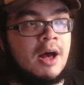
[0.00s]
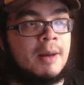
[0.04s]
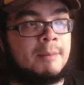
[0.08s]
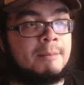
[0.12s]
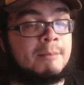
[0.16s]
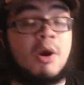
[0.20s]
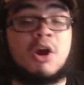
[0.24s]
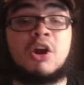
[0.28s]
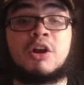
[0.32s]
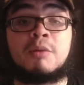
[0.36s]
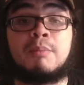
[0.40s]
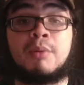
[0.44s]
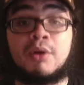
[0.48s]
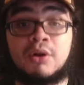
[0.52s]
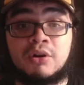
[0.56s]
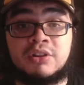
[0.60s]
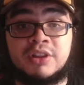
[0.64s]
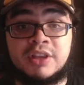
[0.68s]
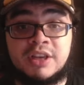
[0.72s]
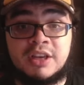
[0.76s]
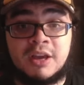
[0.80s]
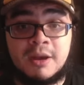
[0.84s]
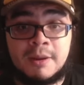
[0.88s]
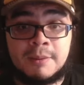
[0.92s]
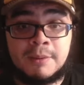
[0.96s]
Mark
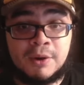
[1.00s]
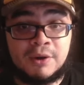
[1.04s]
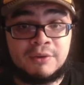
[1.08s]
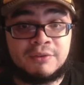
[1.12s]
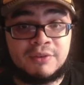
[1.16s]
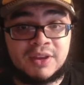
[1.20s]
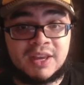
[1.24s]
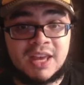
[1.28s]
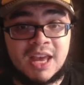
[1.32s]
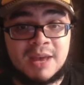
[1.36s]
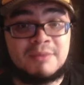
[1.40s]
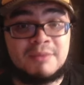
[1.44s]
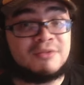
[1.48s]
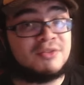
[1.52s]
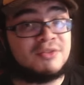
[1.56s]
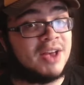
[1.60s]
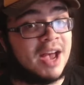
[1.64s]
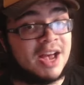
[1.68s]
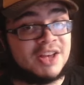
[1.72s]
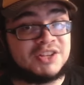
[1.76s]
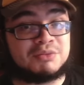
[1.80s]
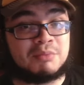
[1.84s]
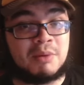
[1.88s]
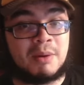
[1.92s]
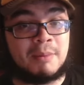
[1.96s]
Burley perfect game. If you
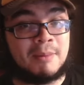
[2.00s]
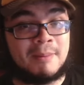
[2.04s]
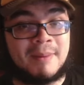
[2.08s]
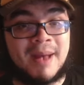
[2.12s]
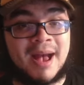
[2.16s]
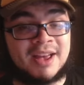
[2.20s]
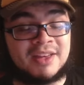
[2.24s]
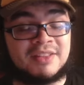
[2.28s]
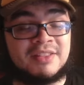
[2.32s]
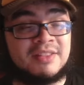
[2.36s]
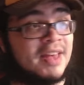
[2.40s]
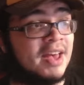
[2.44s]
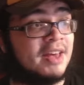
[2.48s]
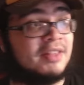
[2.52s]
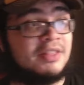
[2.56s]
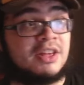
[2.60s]
guys remember back in the day,